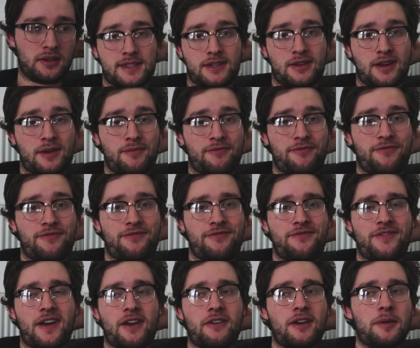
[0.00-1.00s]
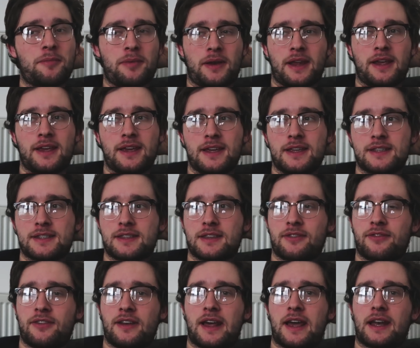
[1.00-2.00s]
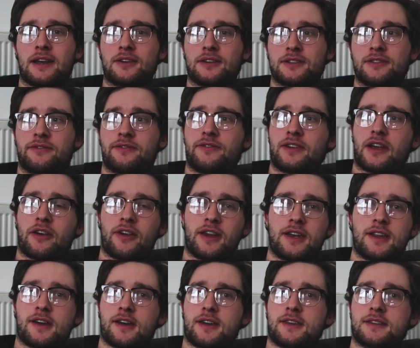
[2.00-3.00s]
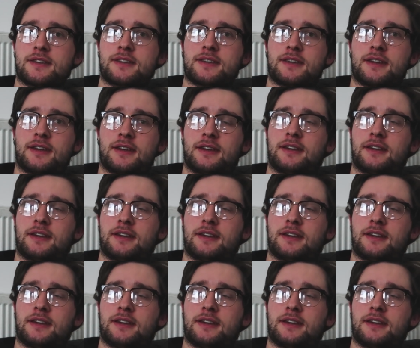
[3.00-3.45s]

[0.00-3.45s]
So I'm very pleased. The flat looks very nice.